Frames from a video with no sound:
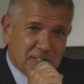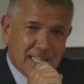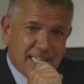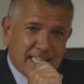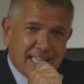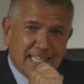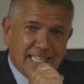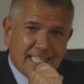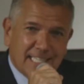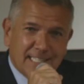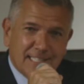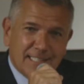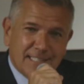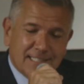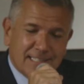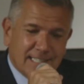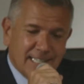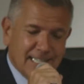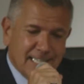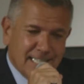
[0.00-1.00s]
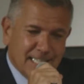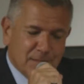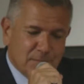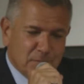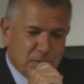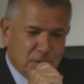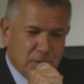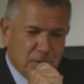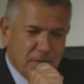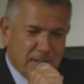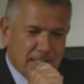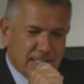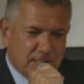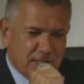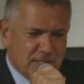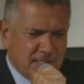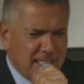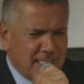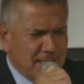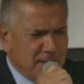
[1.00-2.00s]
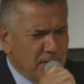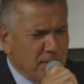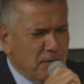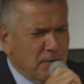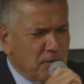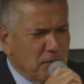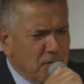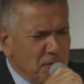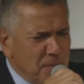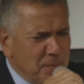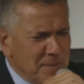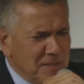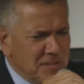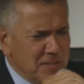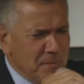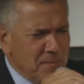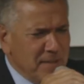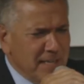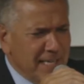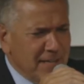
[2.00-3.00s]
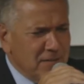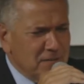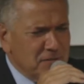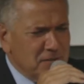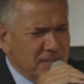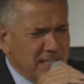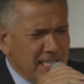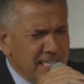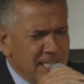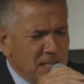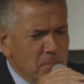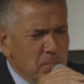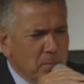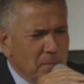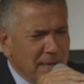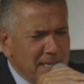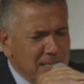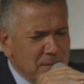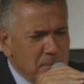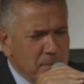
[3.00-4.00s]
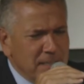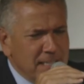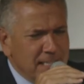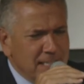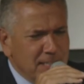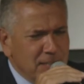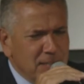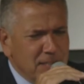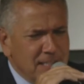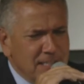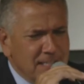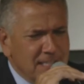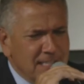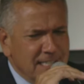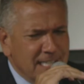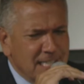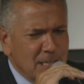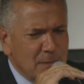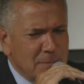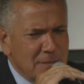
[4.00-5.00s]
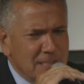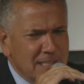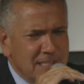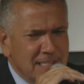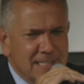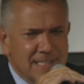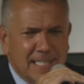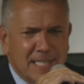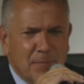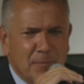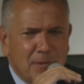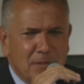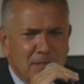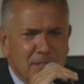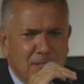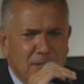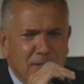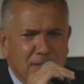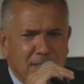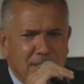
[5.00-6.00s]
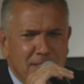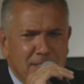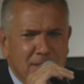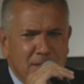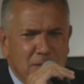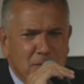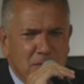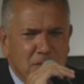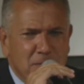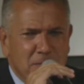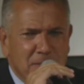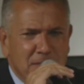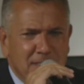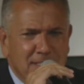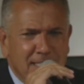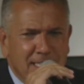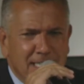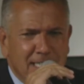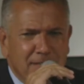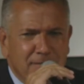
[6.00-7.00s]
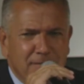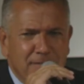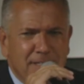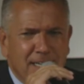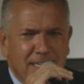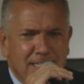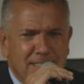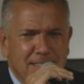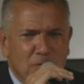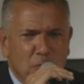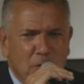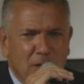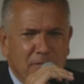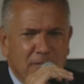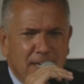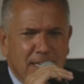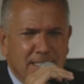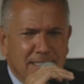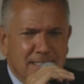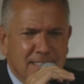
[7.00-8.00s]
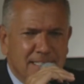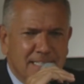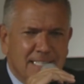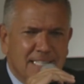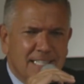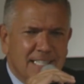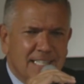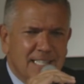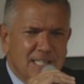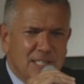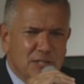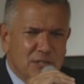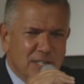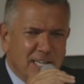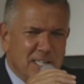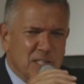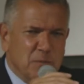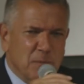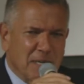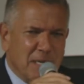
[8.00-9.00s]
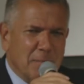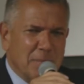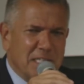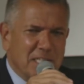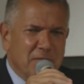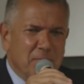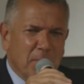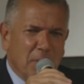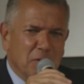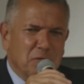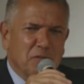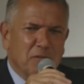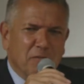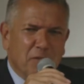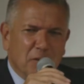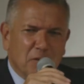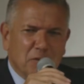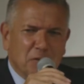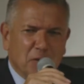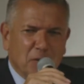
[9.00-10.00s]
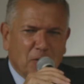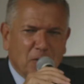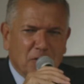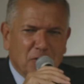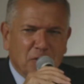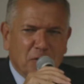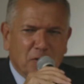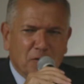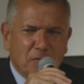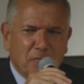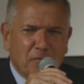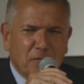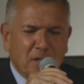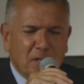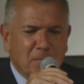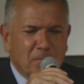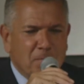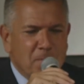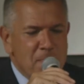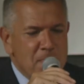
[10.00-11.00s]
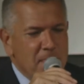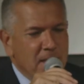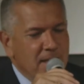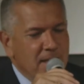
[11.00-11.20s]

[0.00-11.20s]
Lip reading: I think to the extent there could be something out of state, it might be a couple labor union endorsements that I've gotten where I've gotten checks, but I believe most of those are also from